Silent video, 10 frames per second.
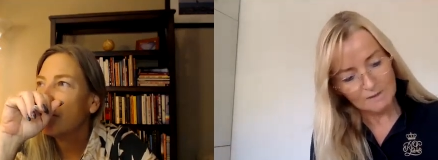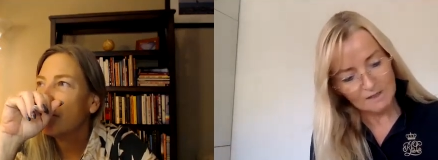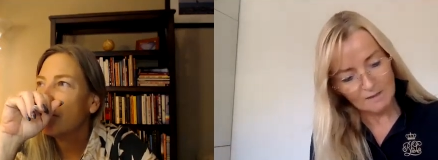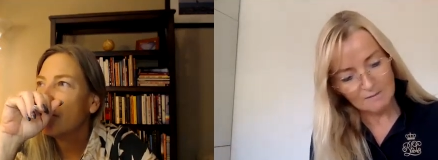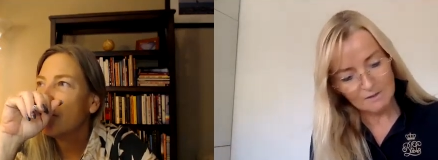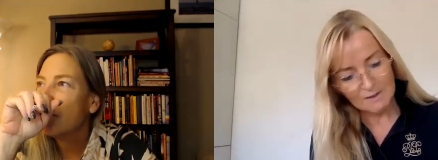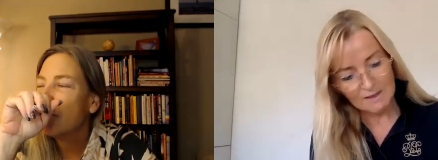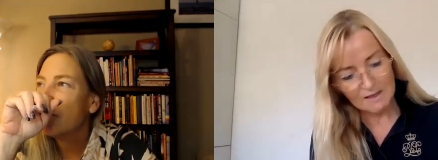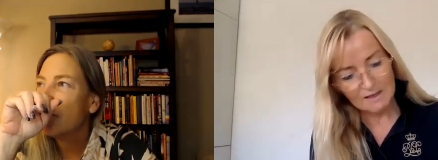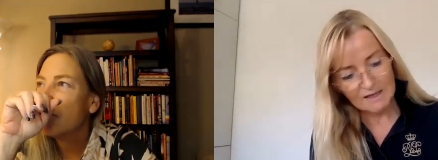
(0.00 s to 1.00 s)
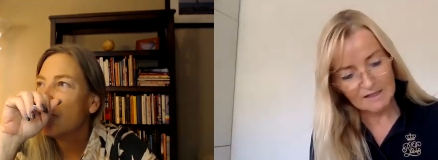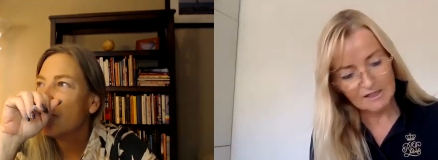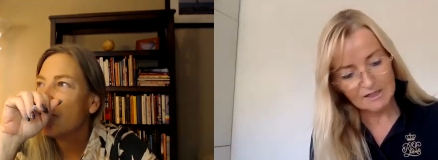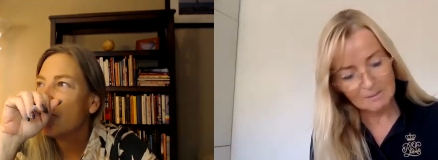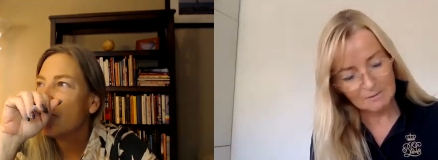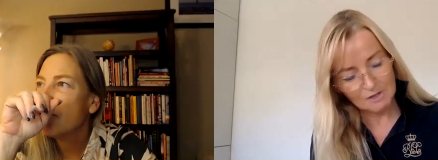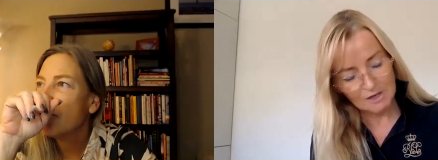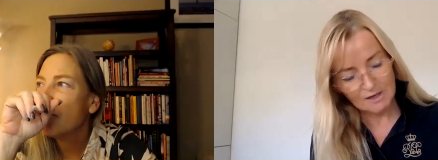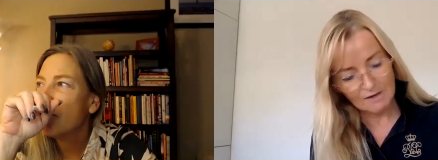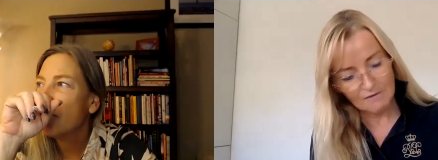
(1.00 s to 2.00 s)
Speaker 1: be done between the, the
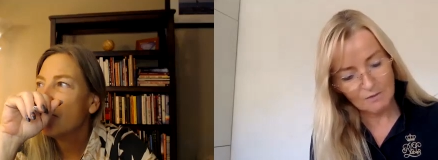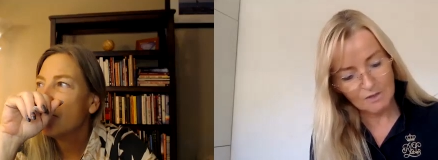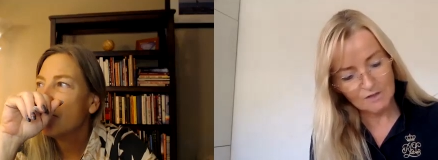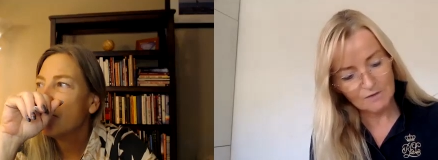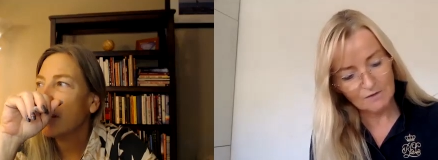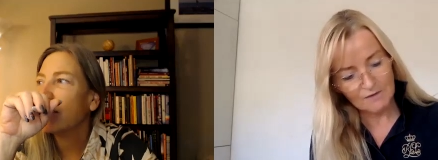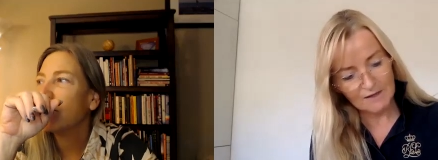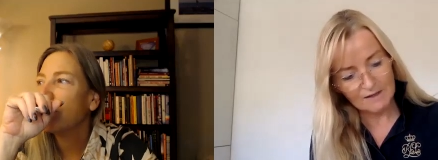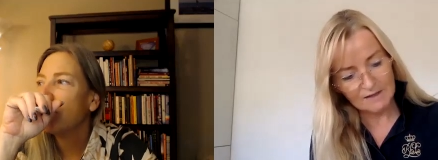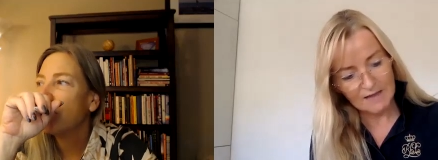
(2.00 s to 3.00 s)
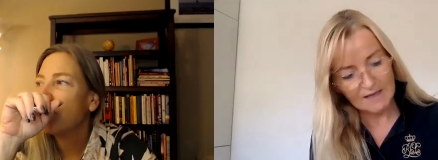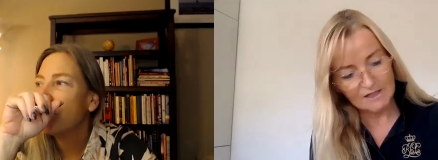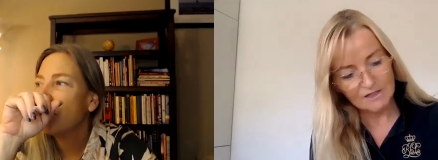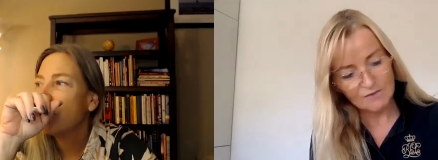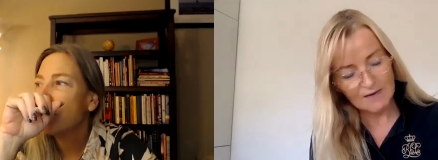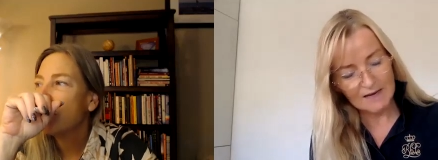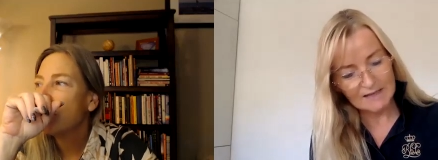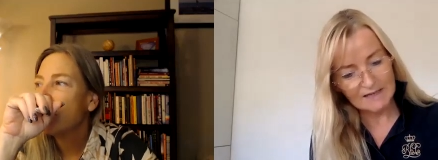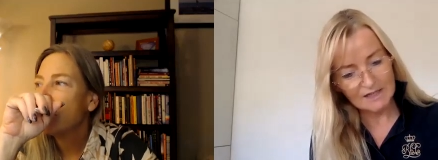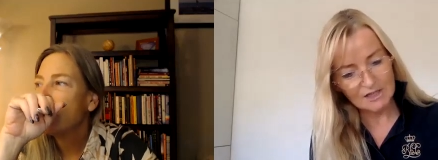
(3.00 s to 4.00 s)
assumption of the wish fulfilled and its
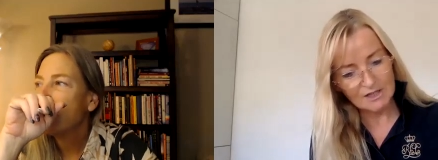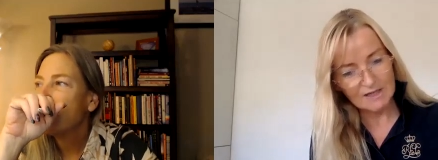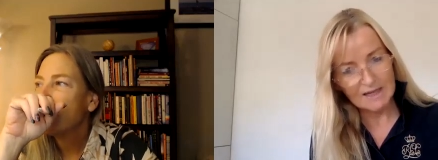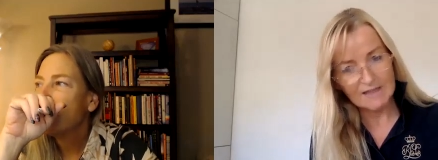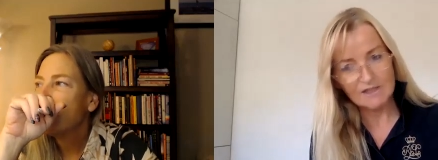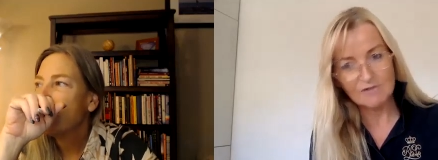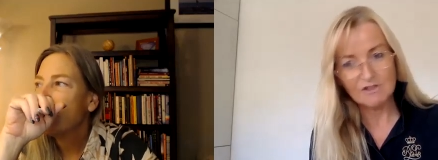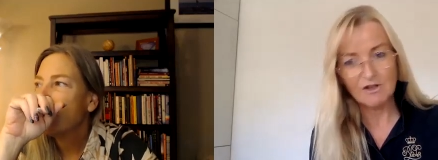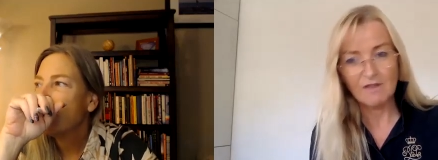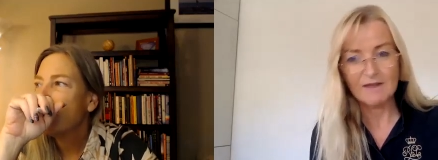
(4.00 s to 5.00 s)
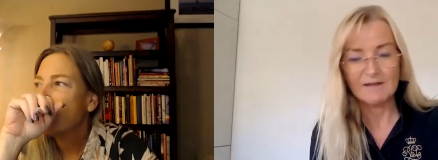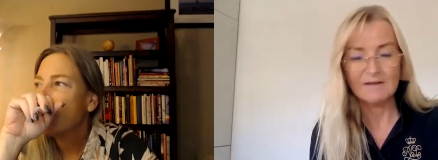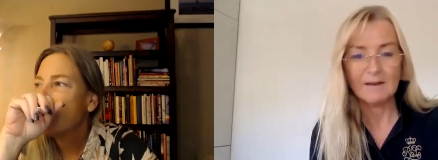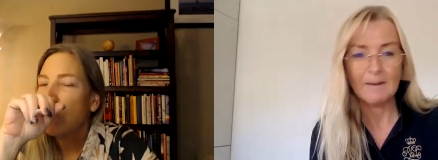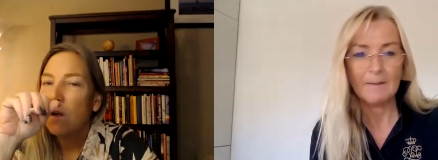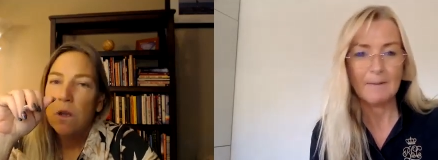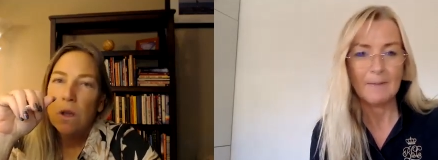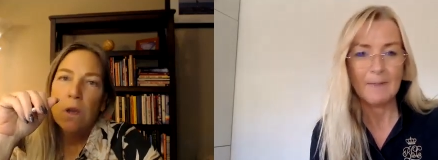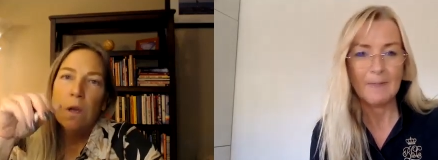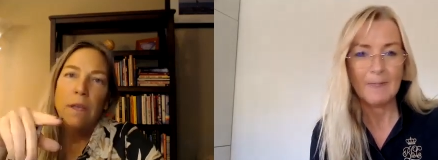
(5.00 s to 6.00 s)
realization? And the answer is nothing.
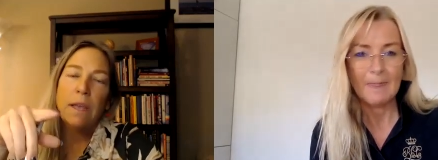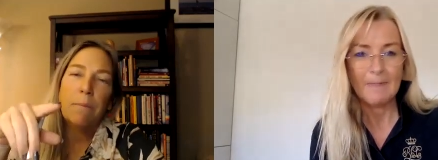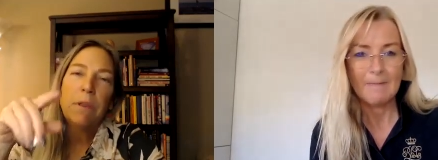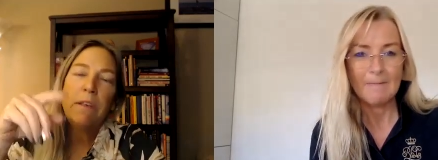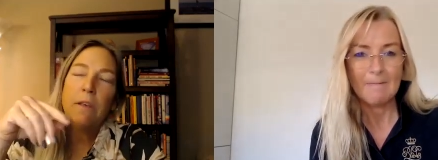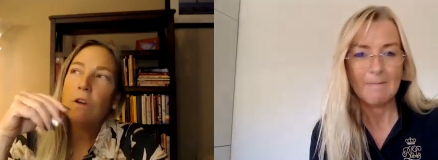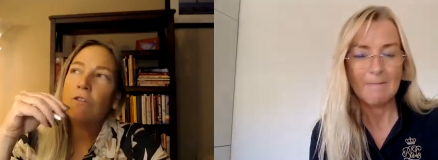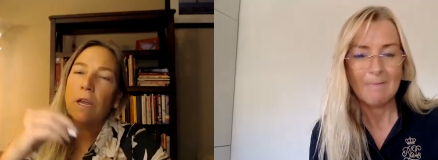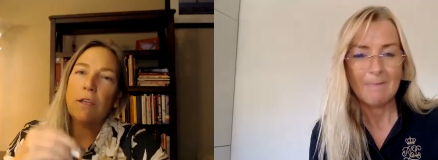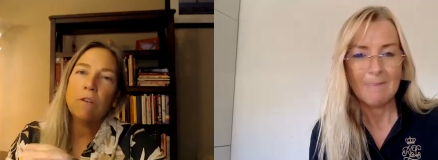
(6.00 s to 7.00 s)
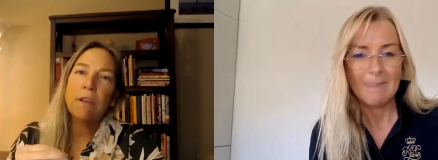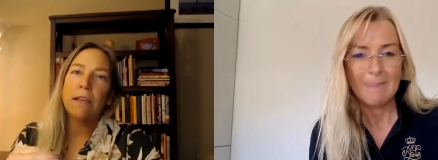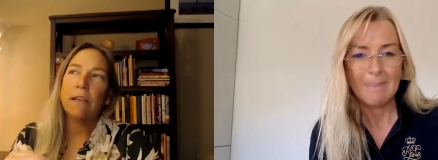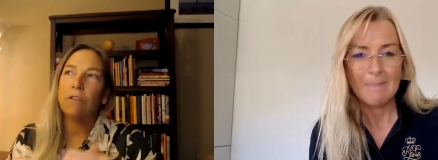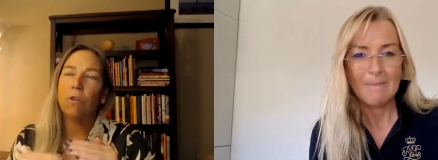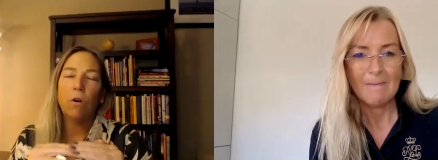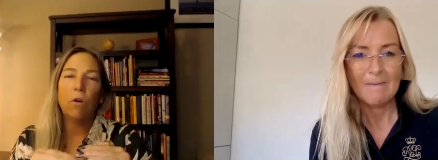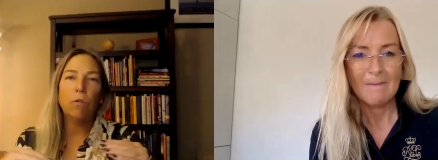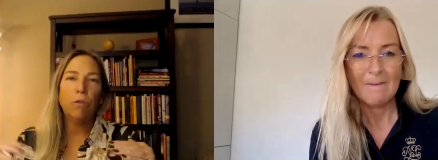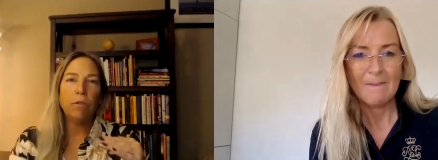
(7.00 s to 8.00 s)
Speaker 2: Yeah, but see, you're you're taking it to a
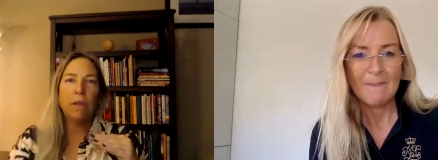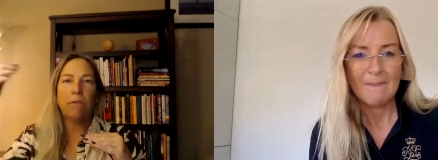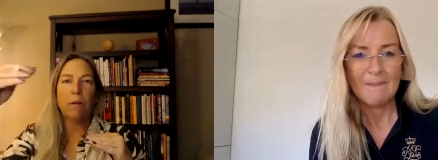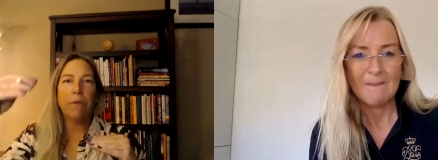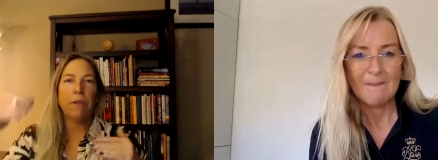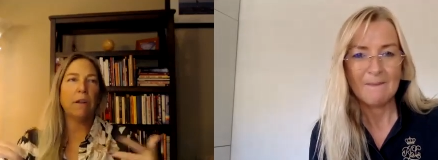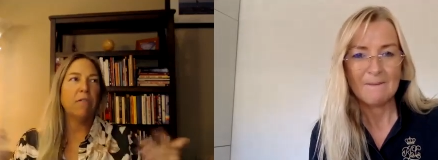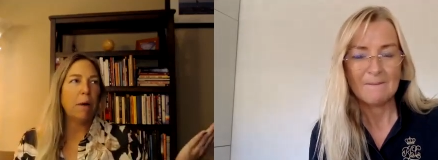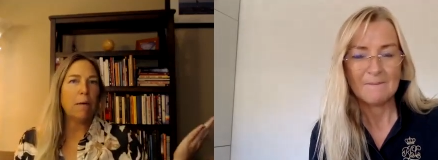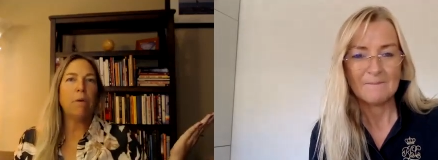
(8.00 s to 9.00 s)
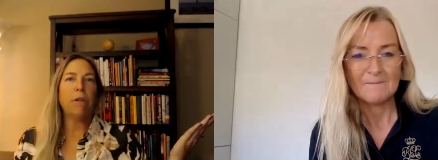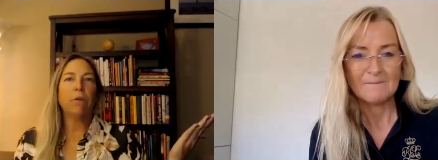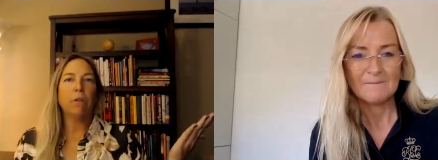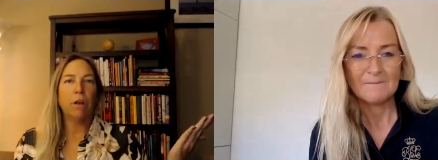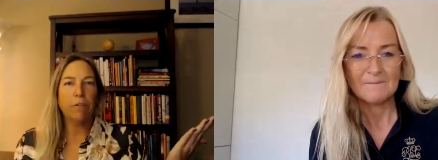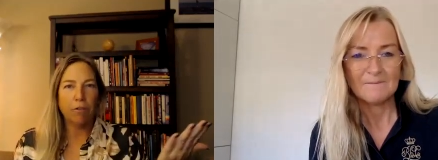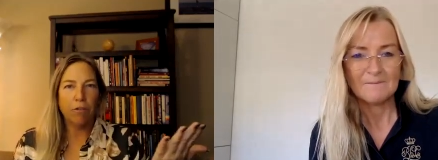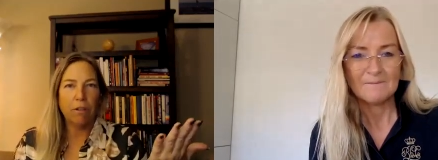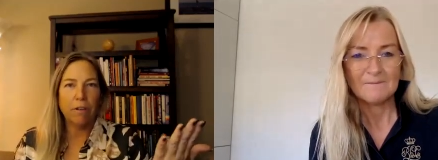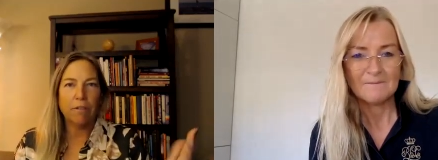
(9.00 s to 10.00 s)
whole new level. I'm thinking of my mother-in-law says
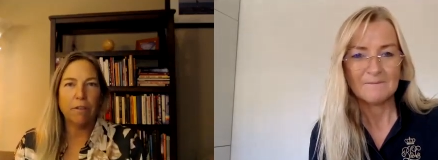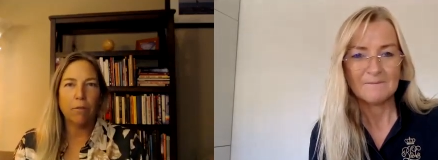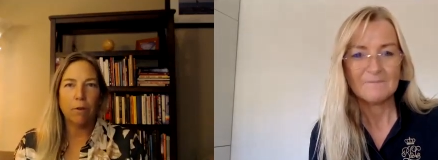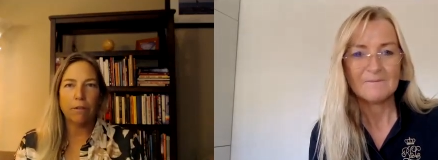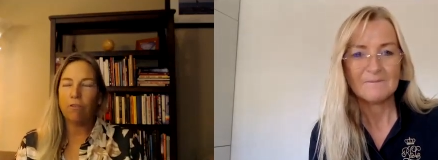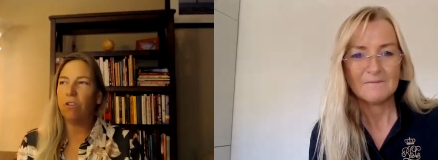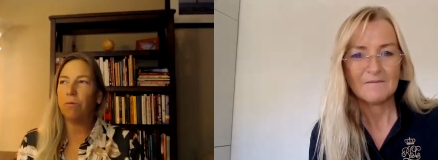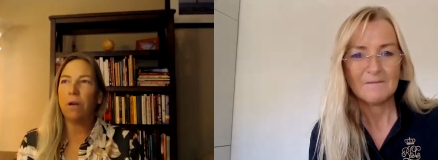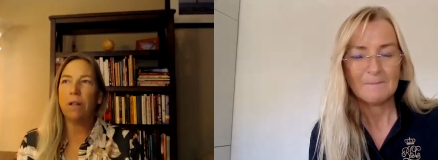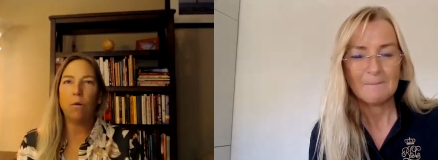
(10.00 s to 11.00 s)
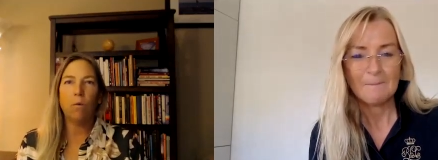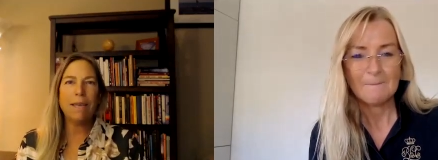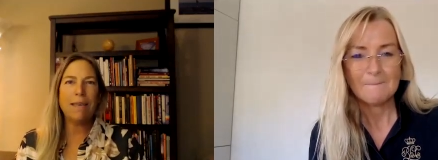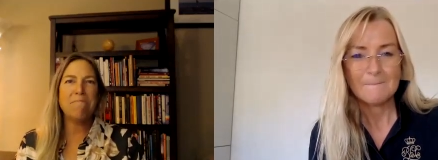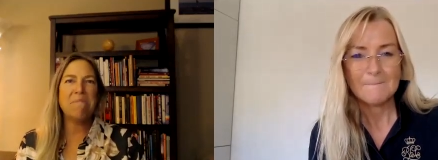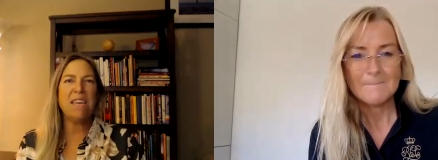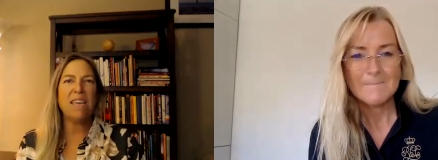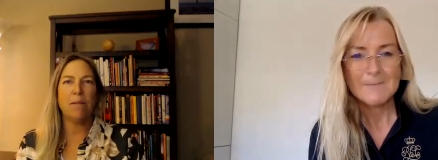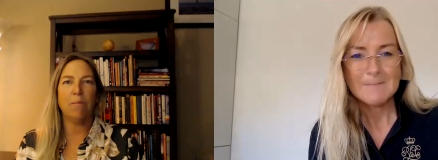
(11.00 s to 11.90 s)
she listens to us, and she's probably like, "What do you mean I'm